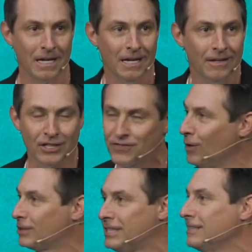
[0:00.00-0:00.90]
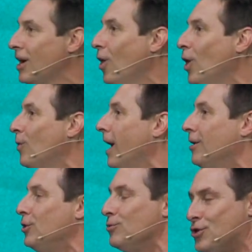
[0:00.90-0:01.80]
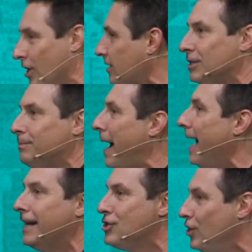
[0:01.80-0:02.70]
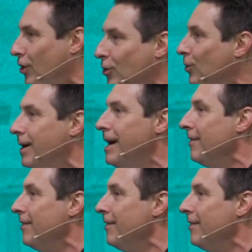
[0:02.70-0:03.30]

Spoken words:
There's folks sitting all around you just as bad as you.